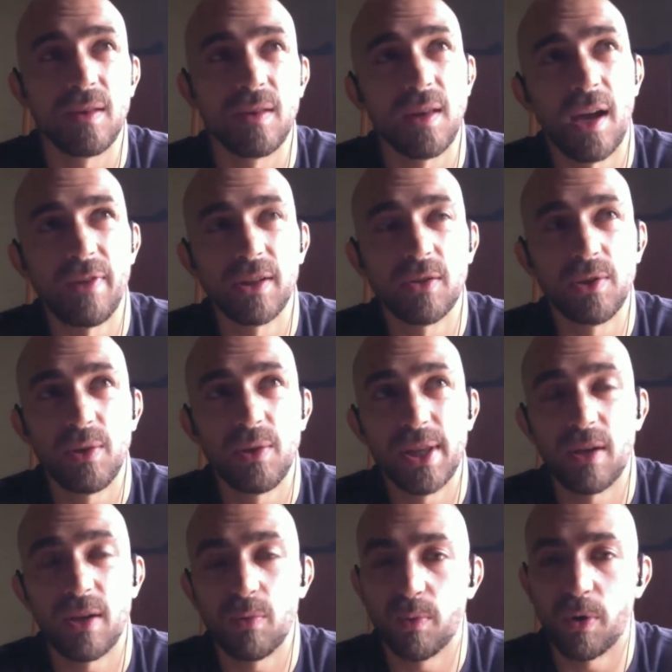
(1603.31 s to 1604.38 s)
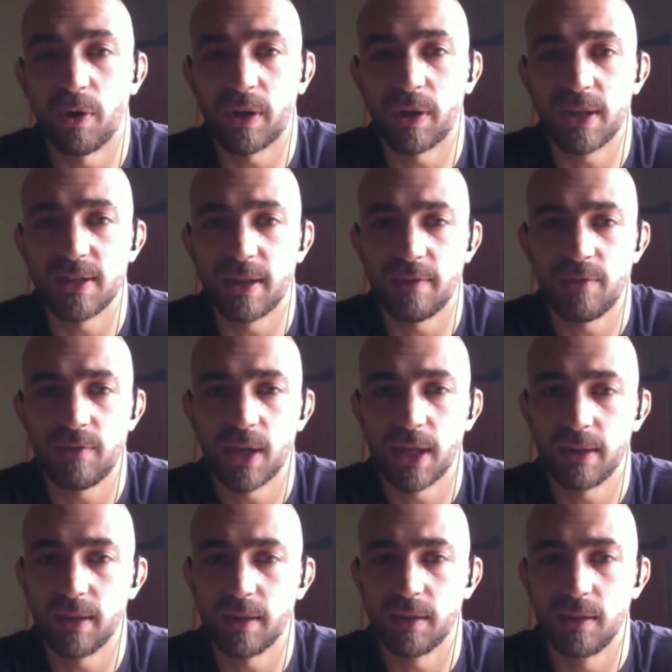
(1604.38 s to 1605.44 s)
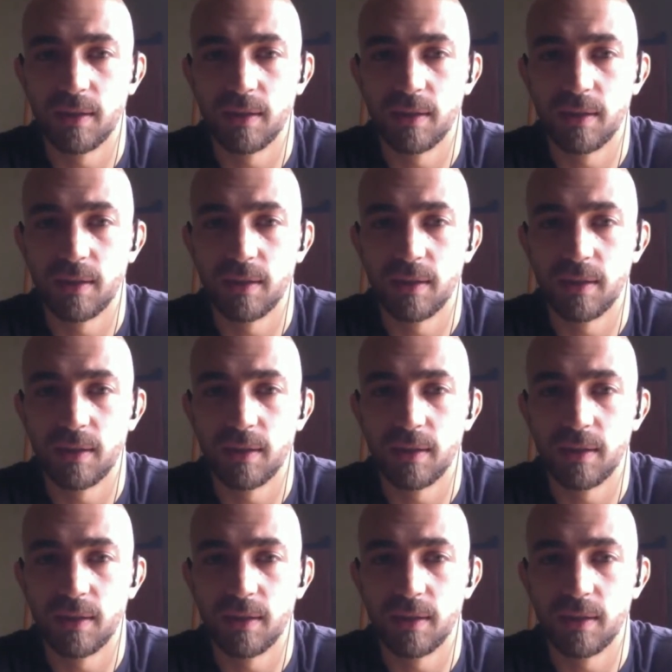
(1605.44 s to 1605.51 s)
I think the only way that would work is like if you had a